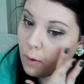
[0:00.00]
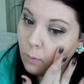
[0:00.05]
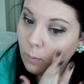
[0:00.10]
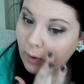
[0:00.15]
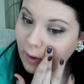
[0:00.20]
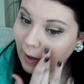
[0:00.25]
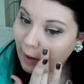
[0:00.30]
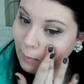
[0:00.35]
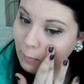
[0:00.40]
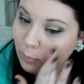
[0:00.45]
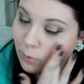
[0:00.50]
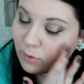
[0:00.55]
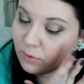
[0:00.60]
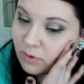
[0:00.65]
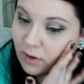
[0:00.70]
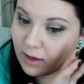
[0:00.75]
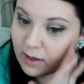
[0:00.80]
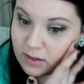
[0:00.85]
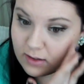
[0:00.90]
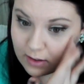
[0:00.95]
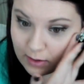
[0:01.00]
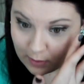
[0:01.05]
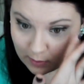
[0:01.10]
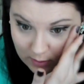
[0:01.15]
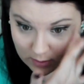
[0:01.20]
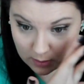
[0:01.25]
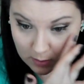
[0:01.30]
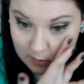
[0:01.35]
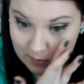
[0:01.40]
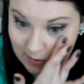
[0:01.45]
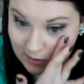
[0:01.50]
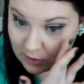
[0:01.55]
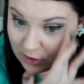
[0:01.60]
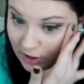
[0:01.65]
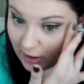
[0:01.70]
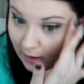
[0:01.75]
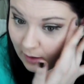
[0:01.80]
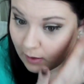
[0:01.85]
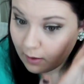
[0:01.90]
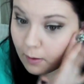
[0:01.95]
we improvise and use it as a
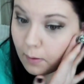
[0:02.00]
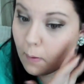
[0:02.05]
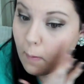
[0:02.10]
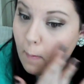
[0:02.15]
cheek.